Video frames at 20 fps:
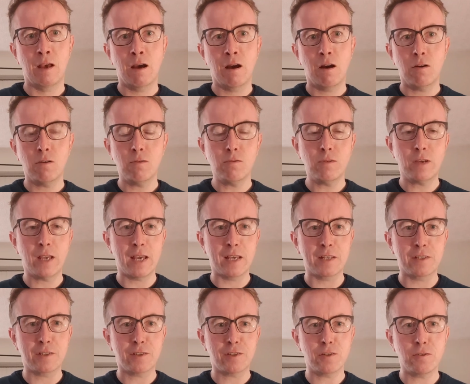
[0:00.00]

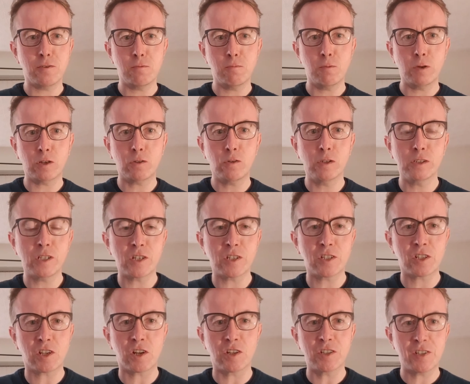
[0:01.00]
Okay, so we're going to
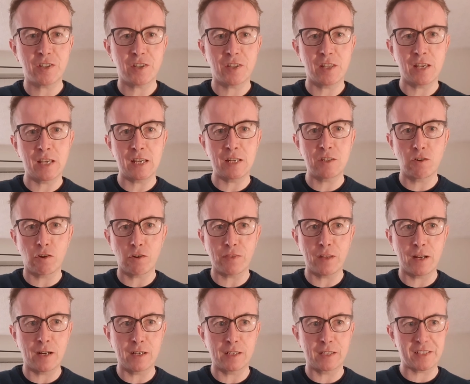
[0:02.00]
discuss the Northern
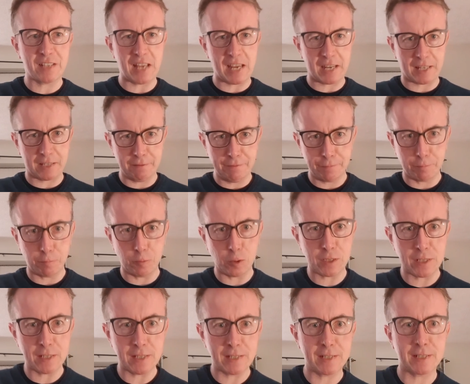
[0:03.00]
Ireland Executive,
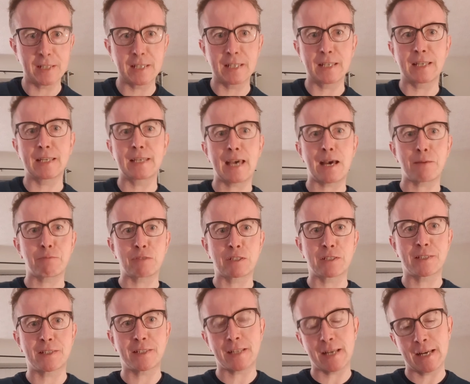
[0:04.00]
which is the cabinet
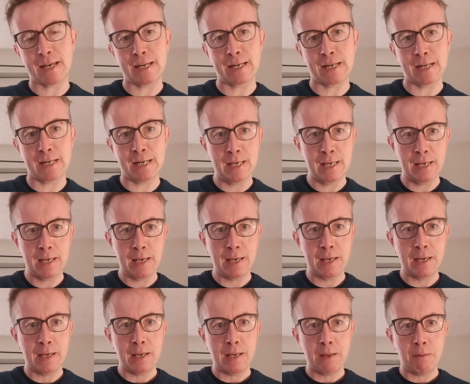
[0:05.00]
style
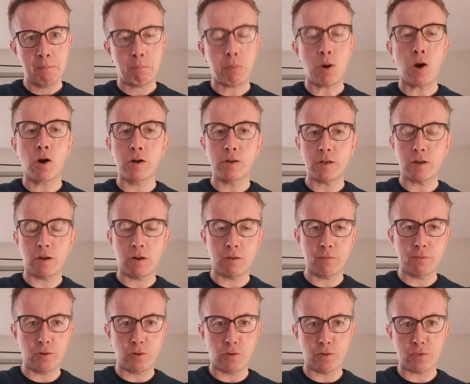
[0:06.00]
part of
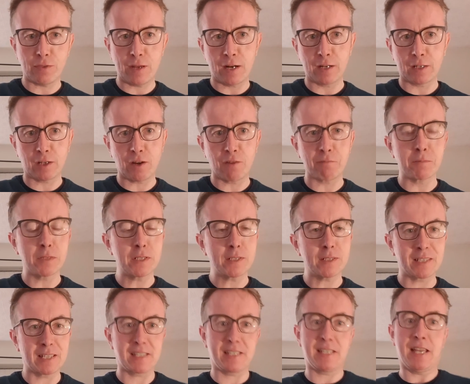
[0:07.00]
the Northern Ireland government,
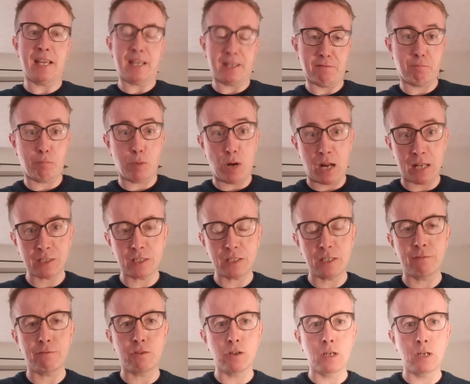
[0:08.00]
the executive branch,
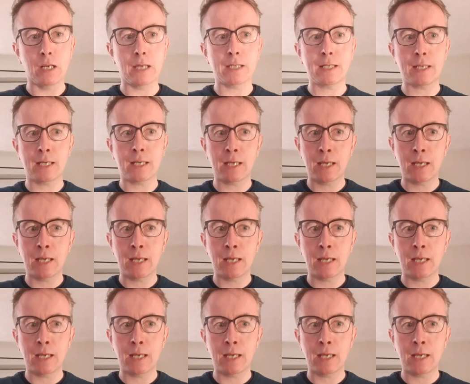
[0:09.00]
if you like.